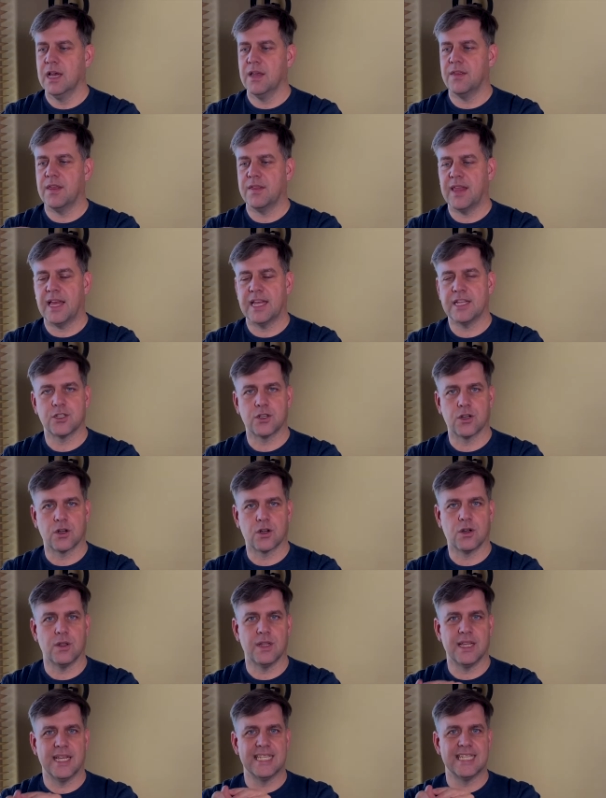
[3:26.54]
that that
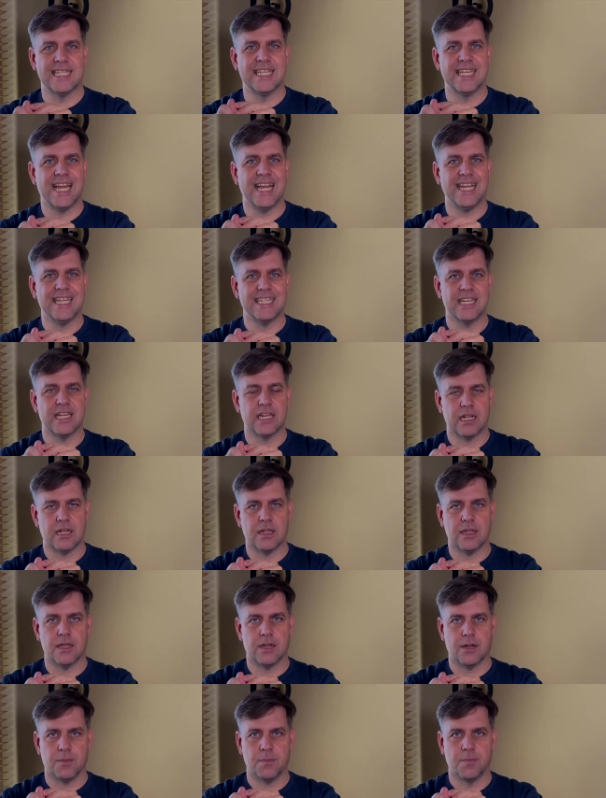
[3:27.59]
circle is nice and
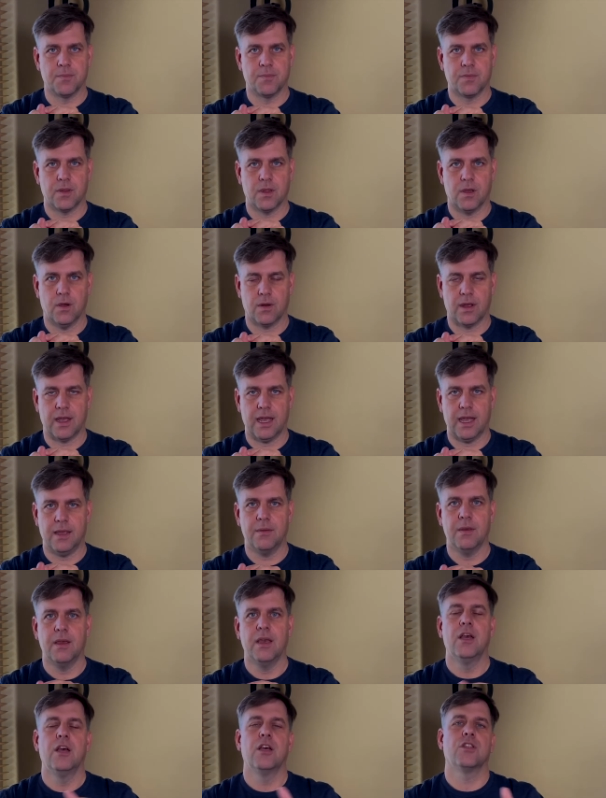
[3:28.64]
clear, okay?
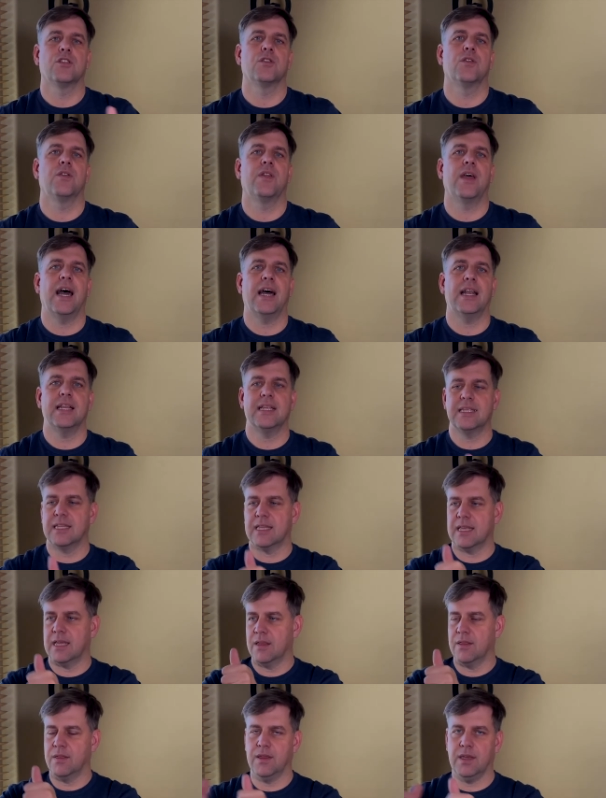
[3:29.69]
So that is
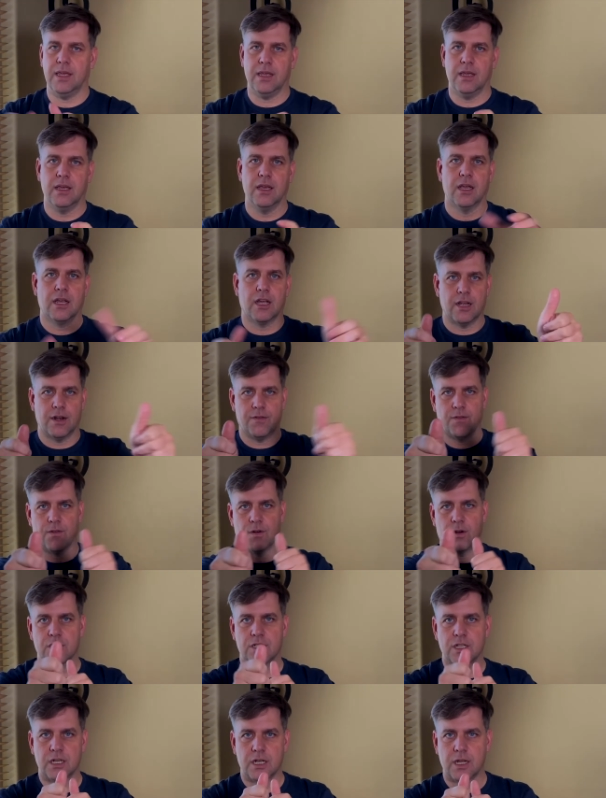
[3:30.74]
the
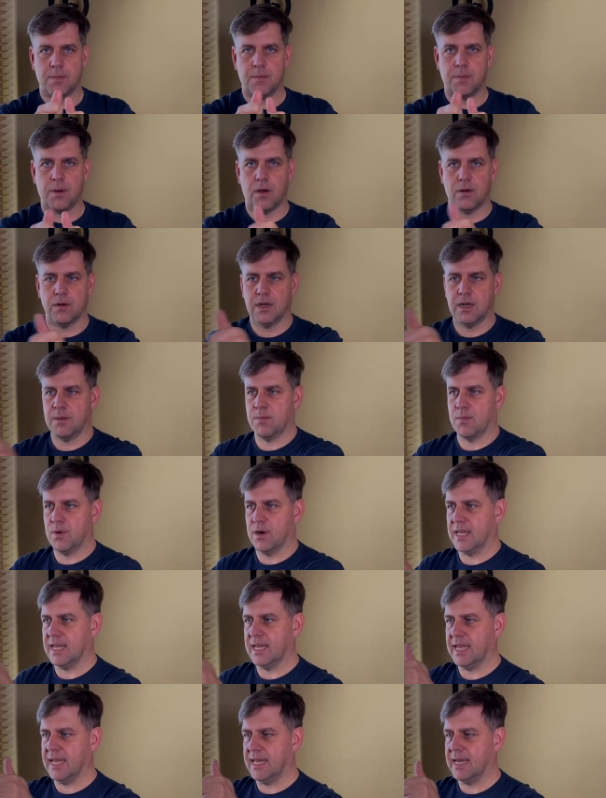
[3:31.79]
convergent component,
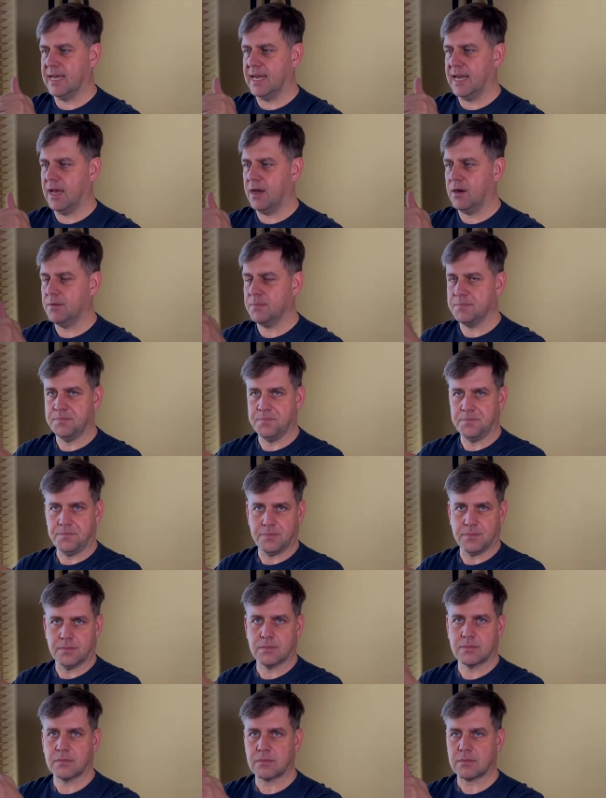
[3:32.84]
bringing in and out,
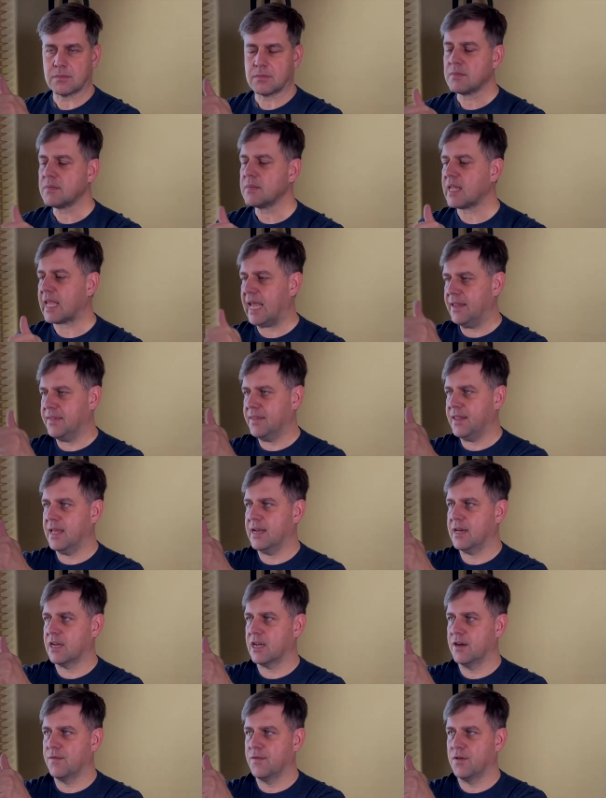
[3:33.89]
and then
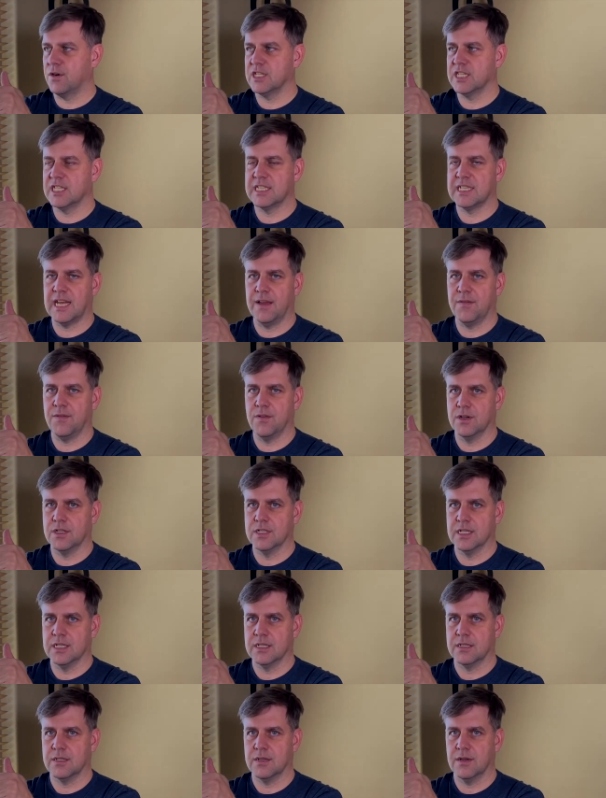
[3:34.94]
a convergence
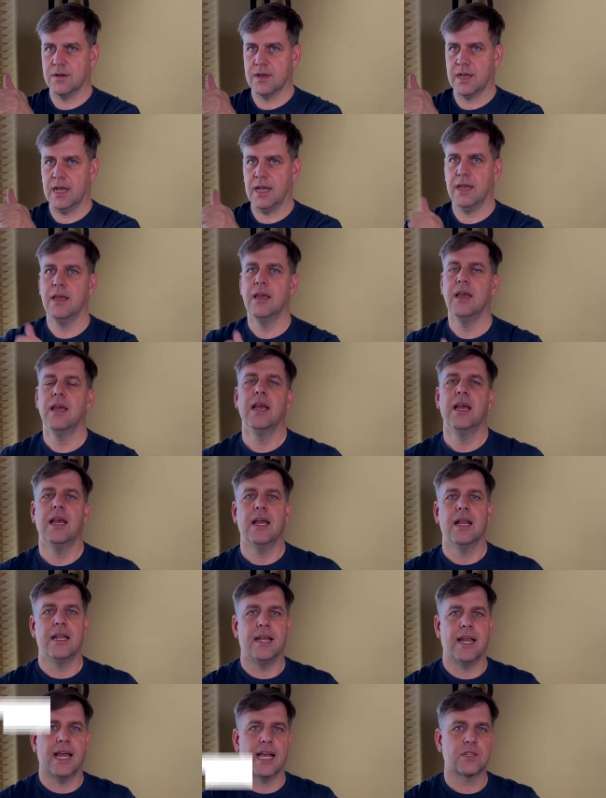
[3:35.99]
divergence, okay?
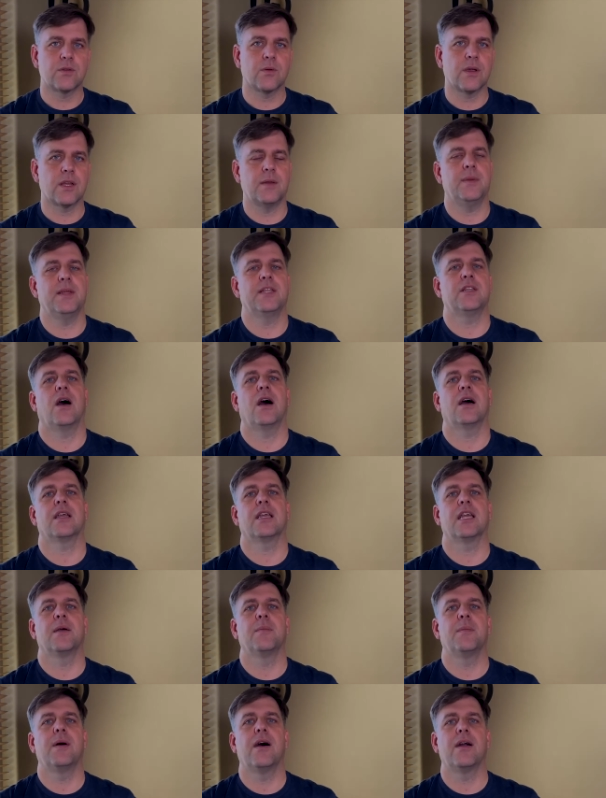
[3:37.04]
Next, we're going to be talking
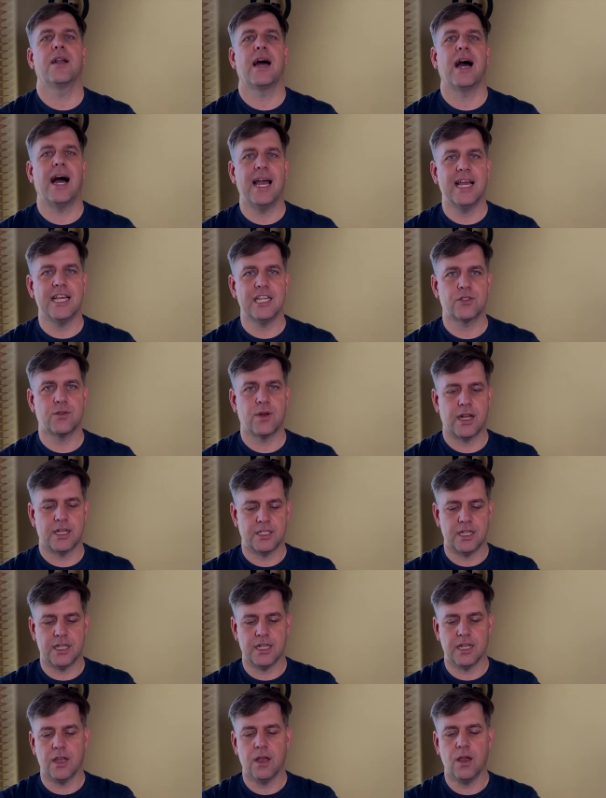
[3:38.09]
about eye
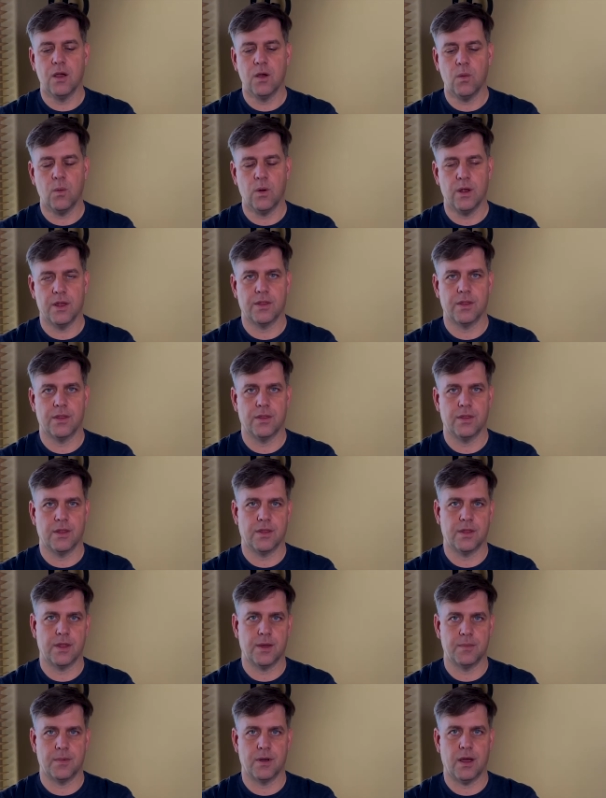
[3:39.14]
stretching with the
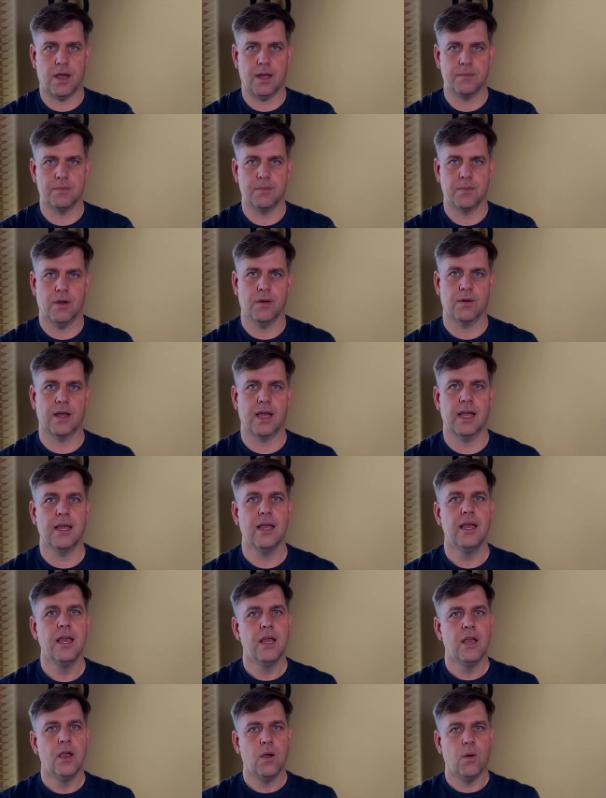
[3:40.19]
thumb dot, okay?
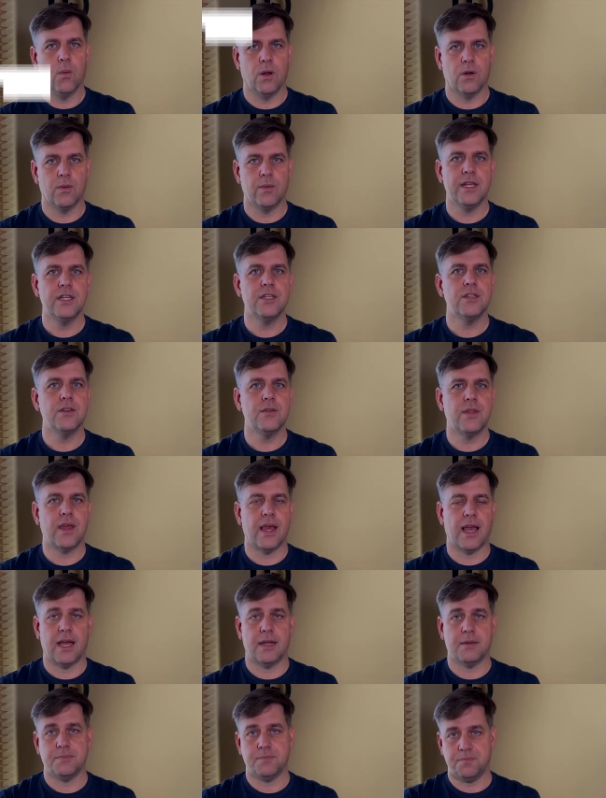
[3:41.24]
When we do
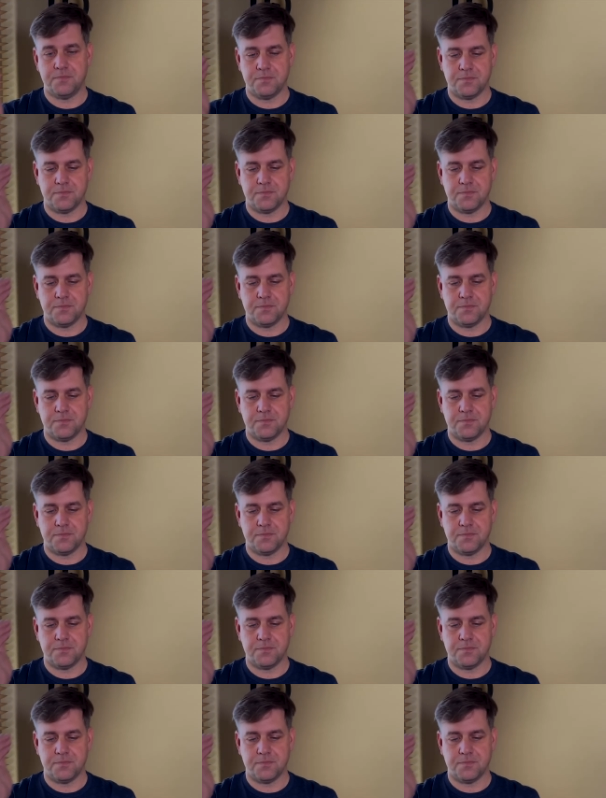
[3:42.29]
that,